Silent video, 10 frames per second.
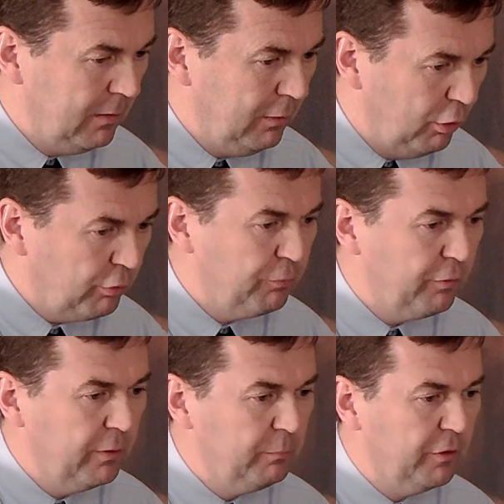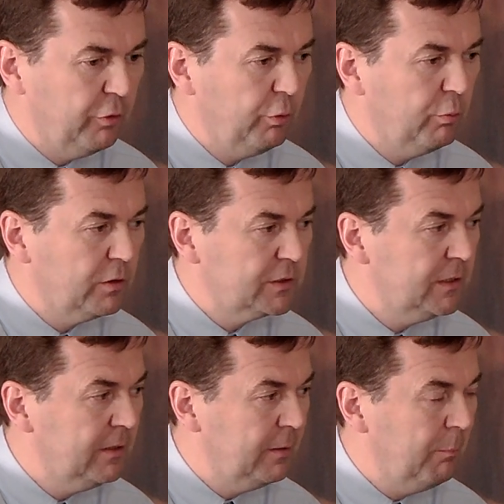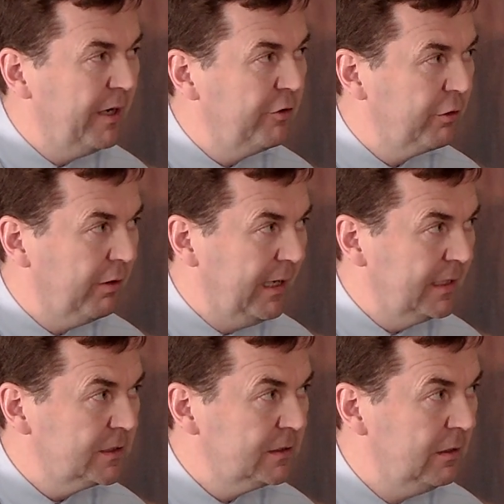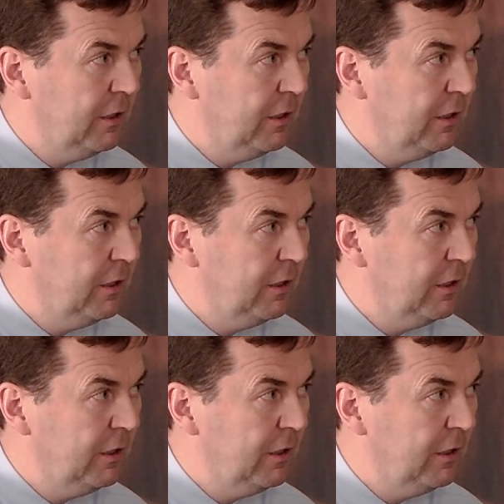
looked for them to do was to measure grass.